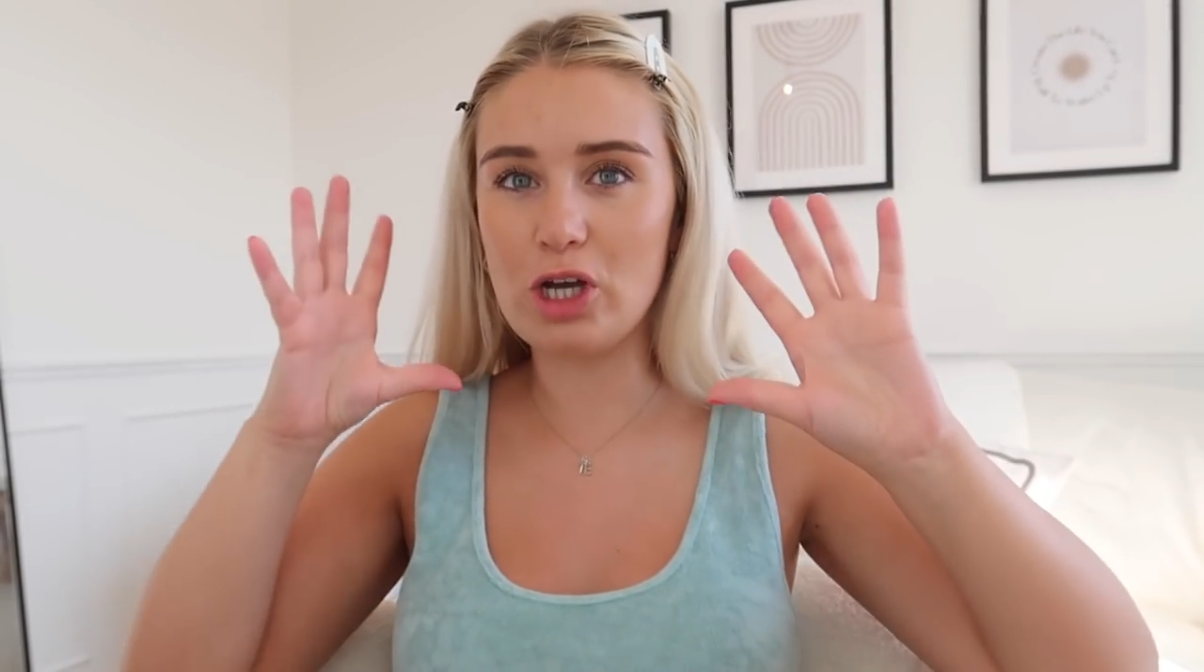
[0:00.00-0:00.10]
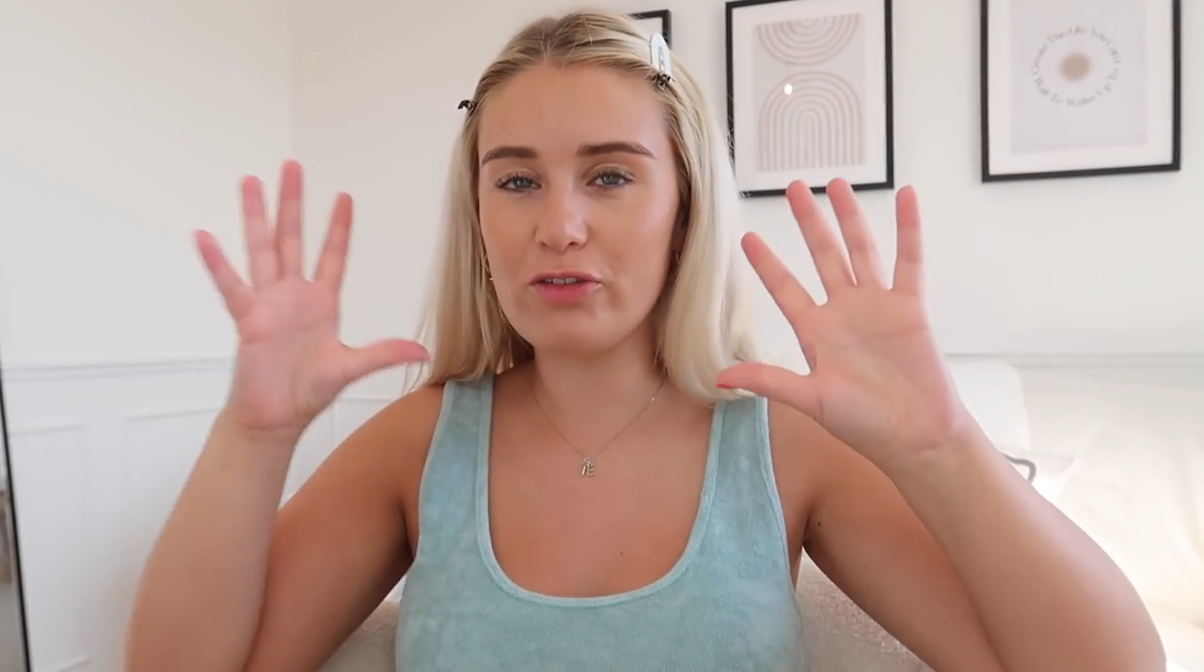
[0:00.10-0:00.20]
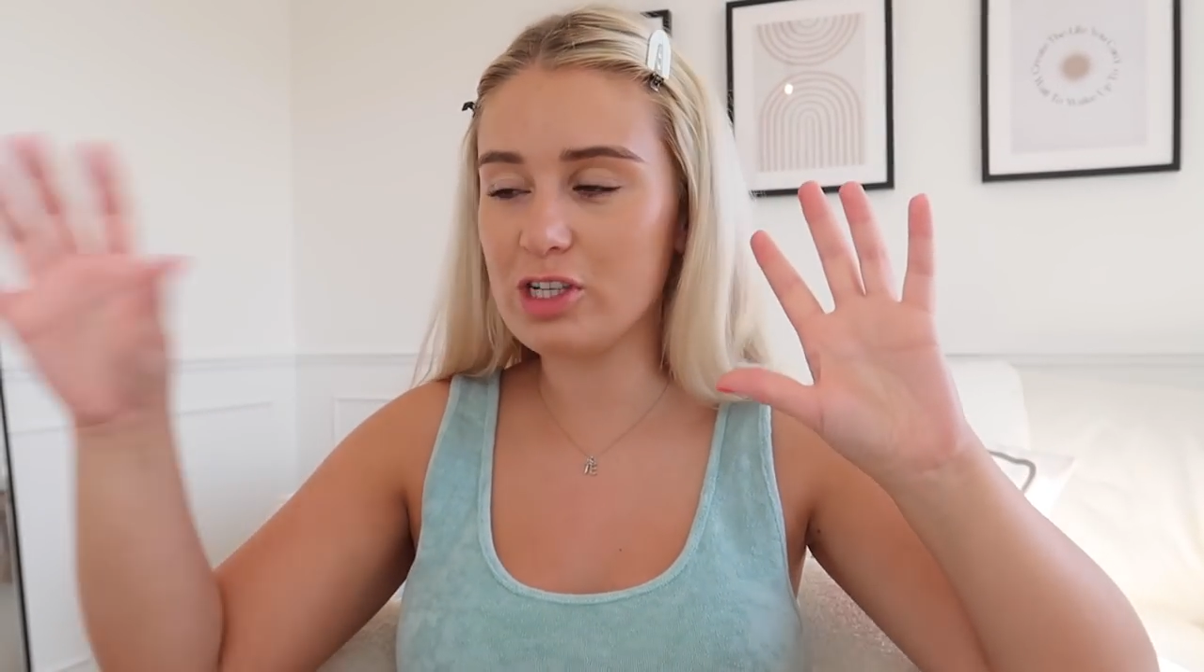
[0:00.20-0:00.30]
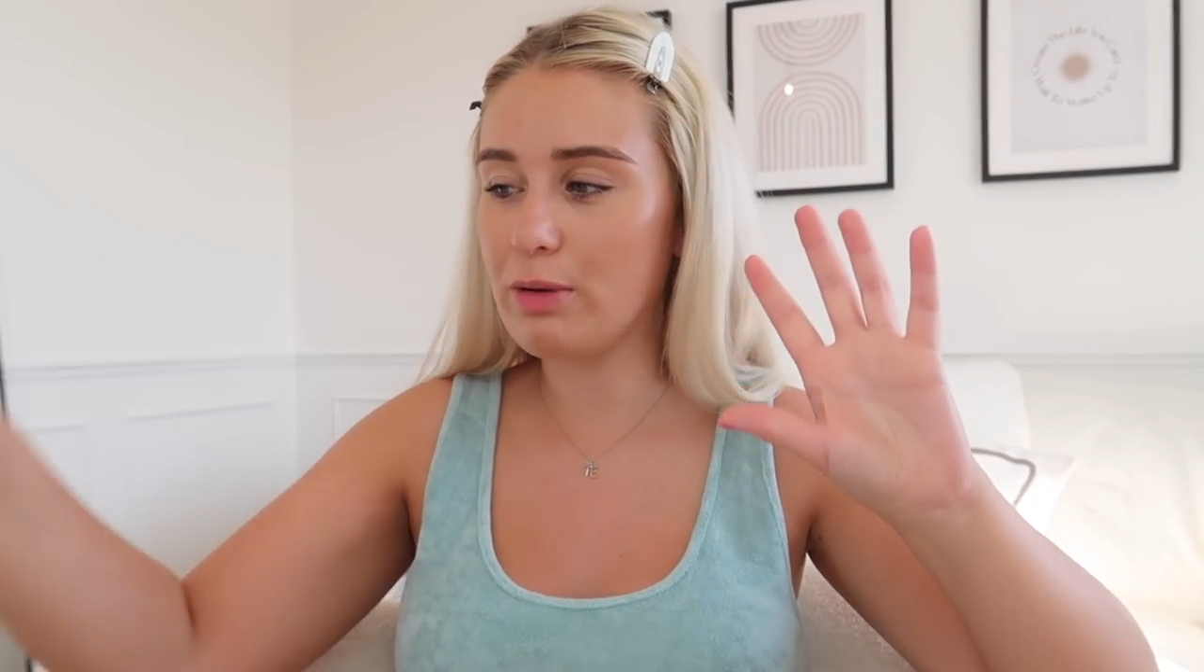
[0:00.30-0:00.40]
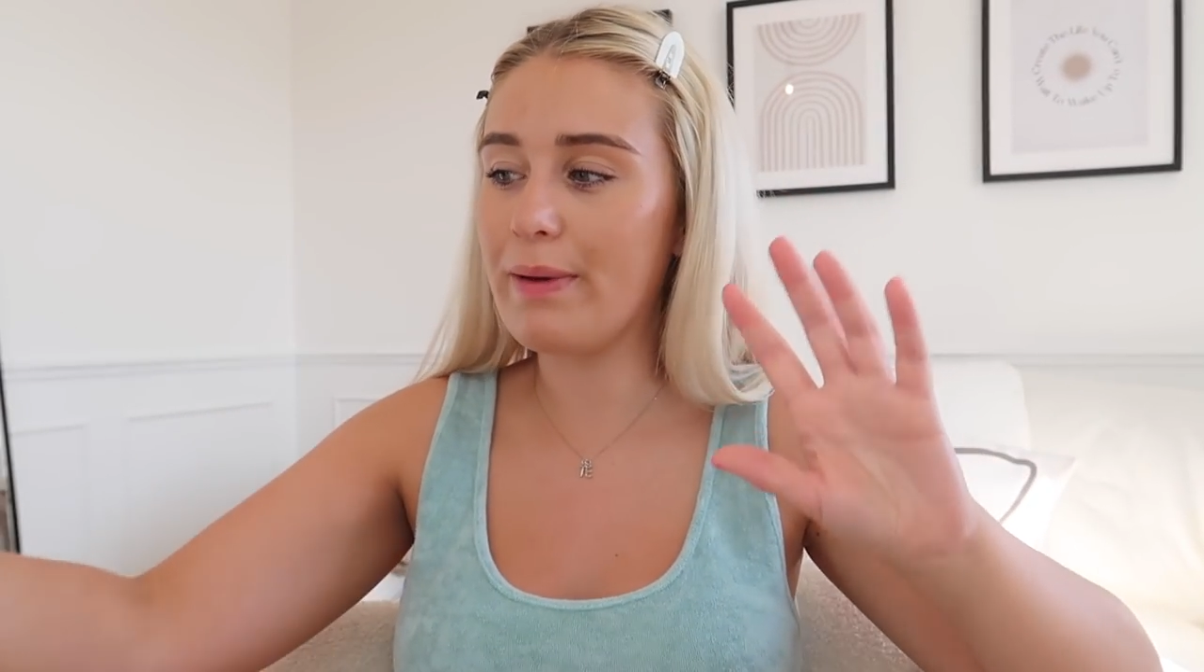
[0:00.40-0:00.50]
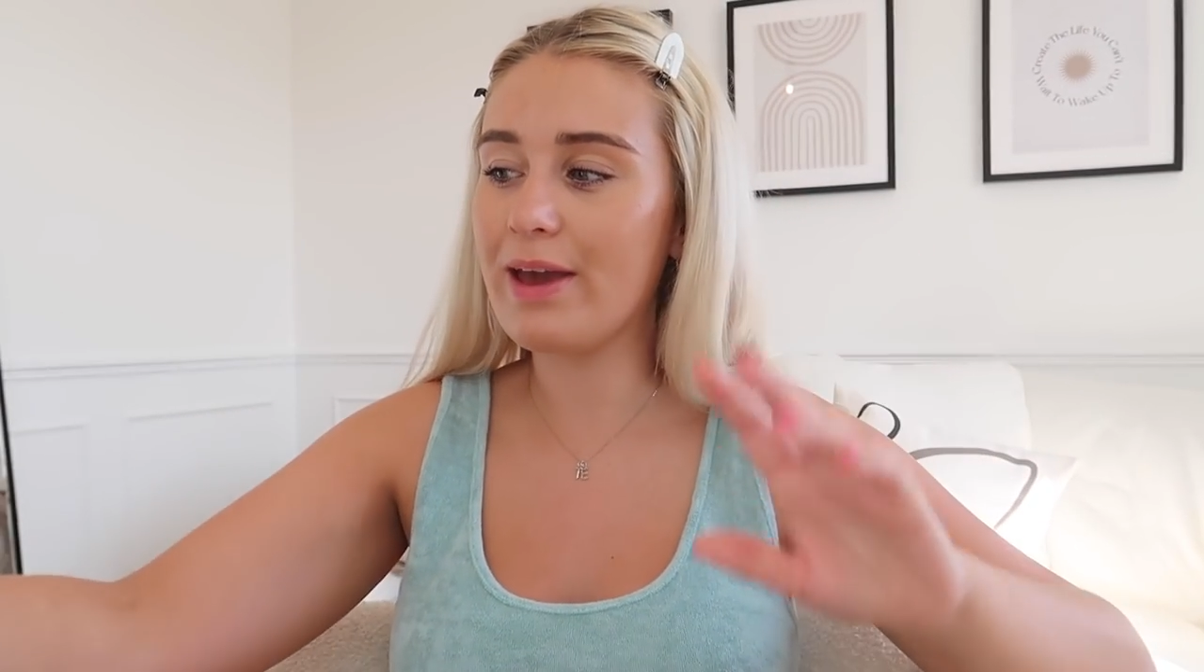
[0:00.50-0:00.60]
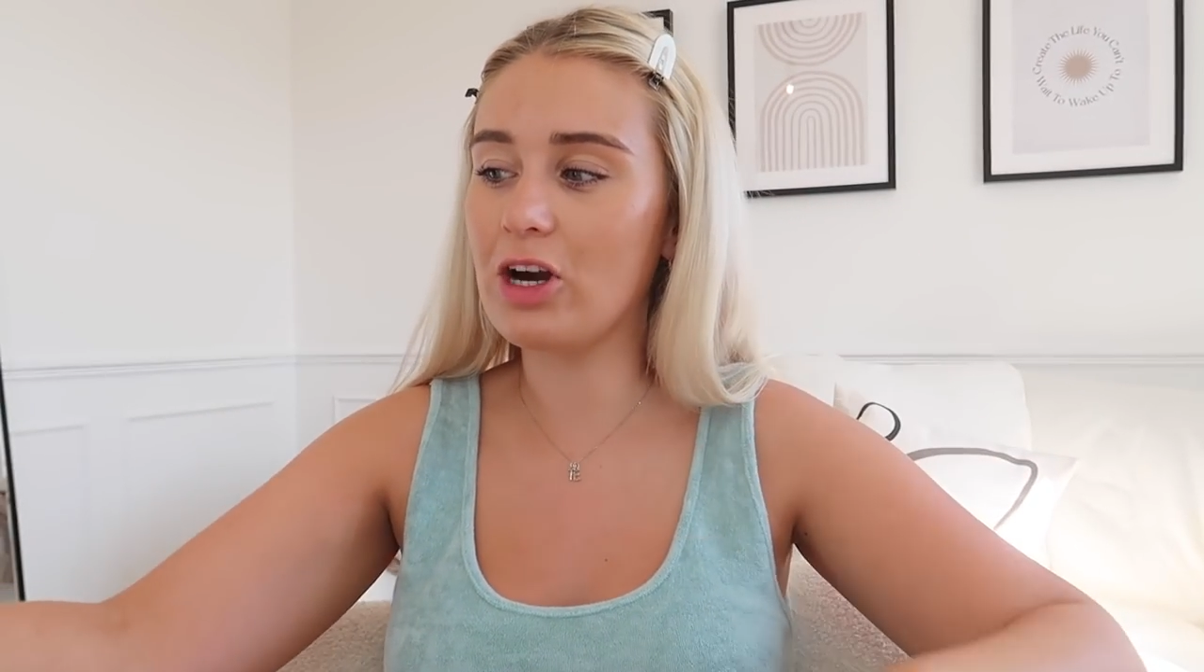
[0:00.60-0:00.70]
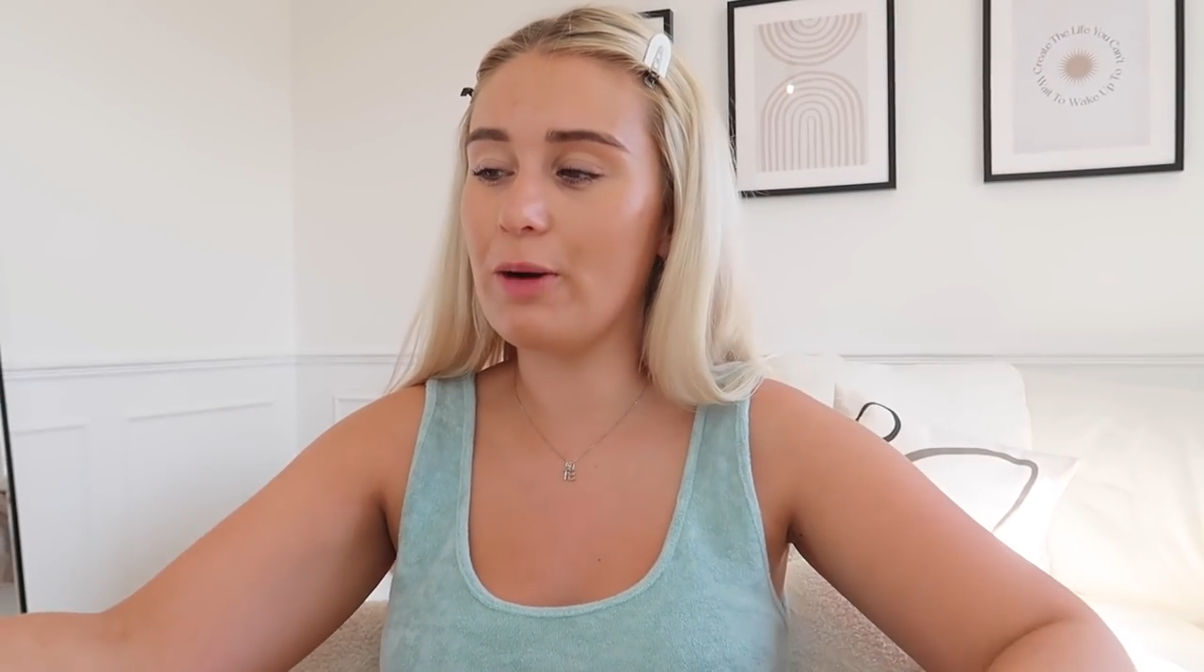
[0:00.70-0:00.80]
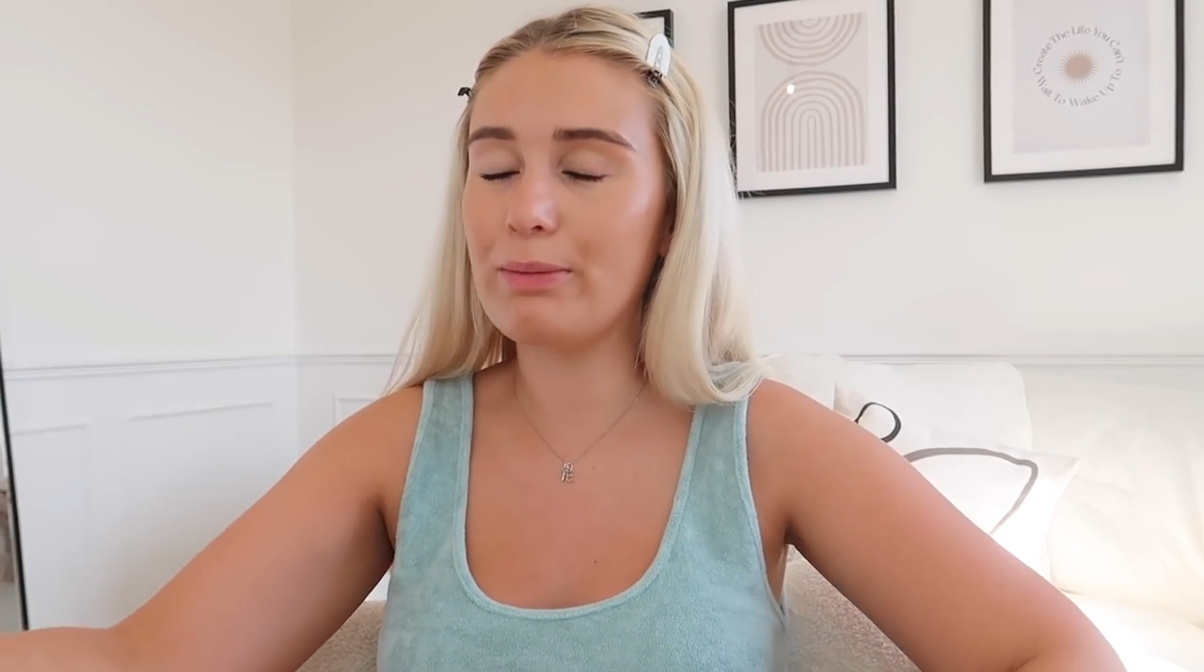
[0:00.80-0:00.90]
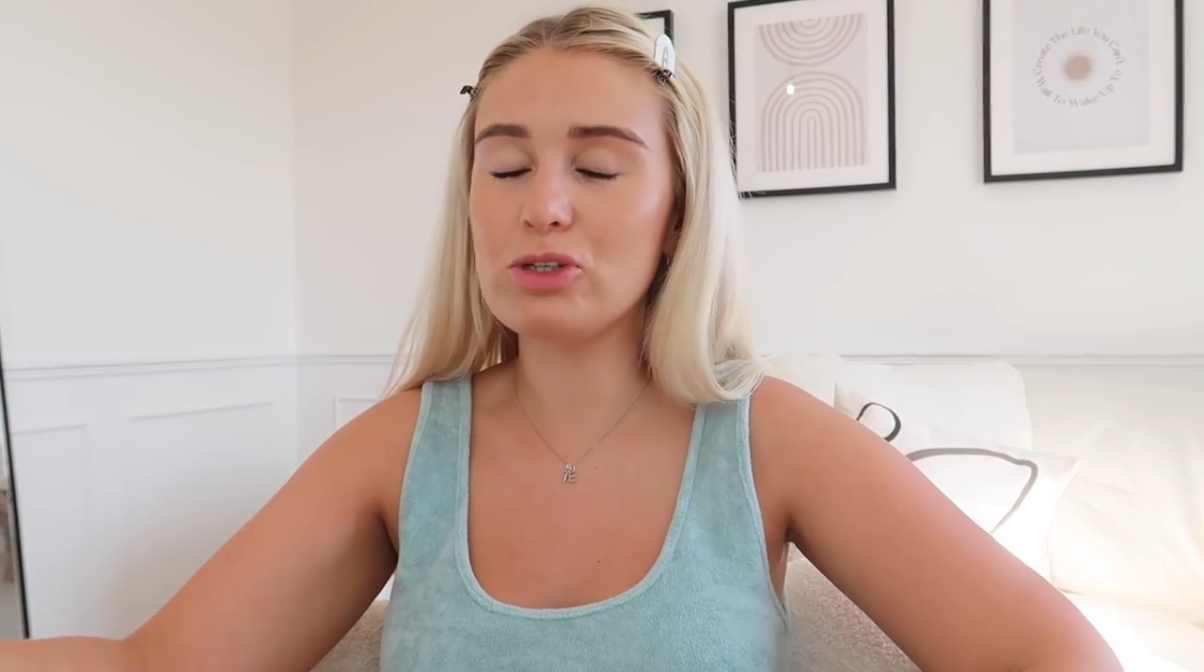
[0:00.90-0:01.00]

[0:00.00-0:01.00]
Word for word: off doing my makeup.